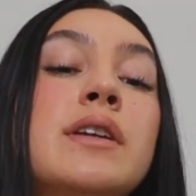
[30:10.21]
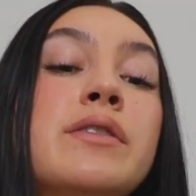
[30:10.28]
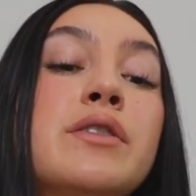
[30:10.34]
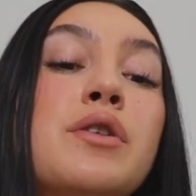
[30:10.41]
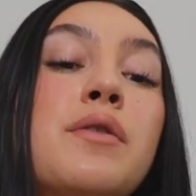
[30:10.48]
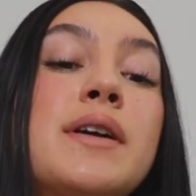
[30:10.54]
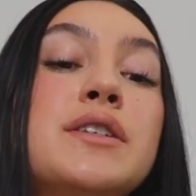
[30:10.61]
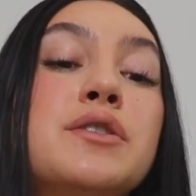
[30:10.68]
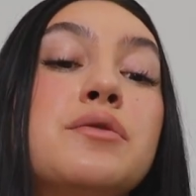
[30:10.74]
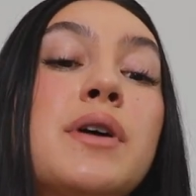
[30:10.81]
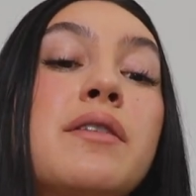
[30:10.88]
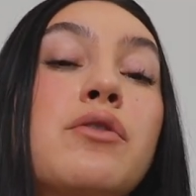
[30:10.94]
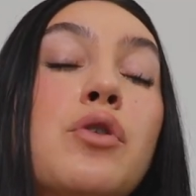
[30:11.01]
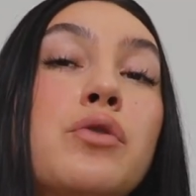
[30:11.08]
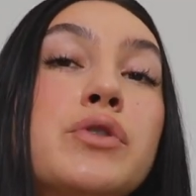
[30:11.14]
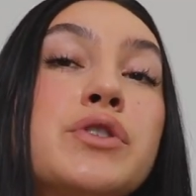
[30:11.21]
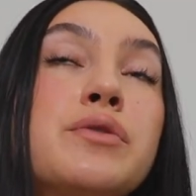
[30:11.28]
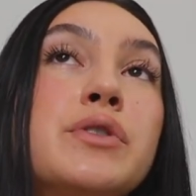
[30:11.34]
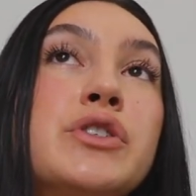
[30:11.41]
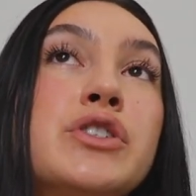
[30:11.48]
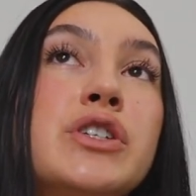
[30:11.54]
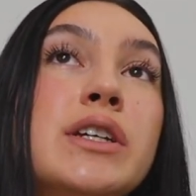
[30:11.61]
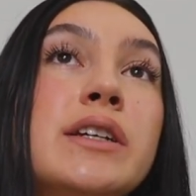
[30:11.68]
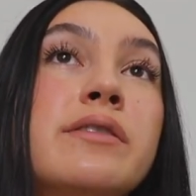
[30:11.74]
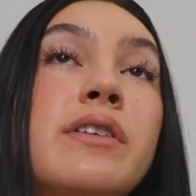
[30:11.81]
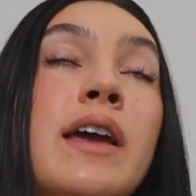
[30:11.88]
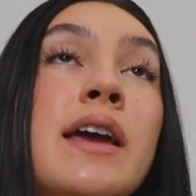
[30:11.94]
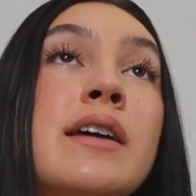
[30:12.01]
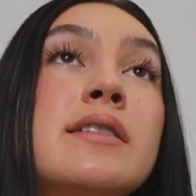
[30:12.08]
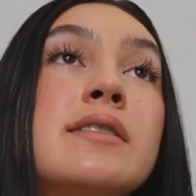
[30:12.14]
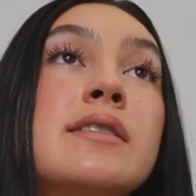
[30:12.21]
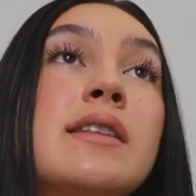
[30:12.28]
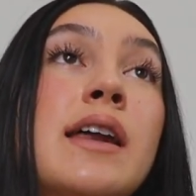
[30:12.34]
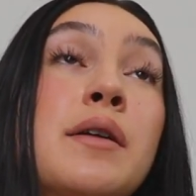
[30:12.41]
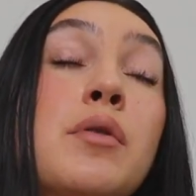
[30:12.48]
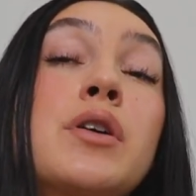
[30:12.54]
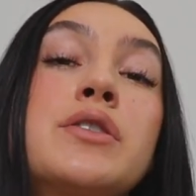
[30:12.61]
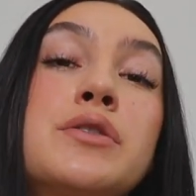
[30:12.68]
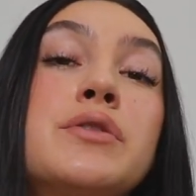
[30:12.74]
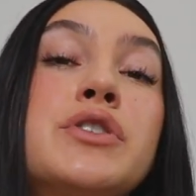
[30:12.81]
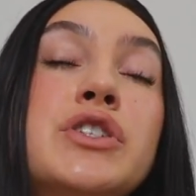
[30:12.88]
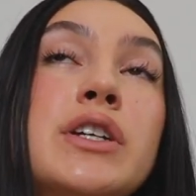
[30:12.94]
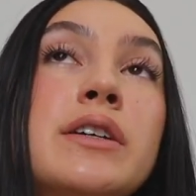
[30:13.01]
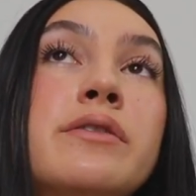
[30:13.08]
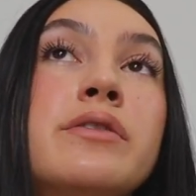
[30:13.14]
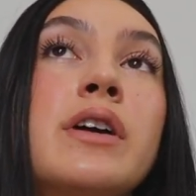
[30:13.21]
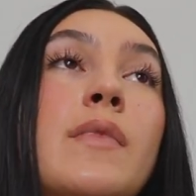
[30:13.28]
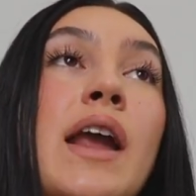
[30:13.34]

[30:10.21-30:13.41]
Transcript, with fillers: Even though I do have goals to achieve and that I want to achieve,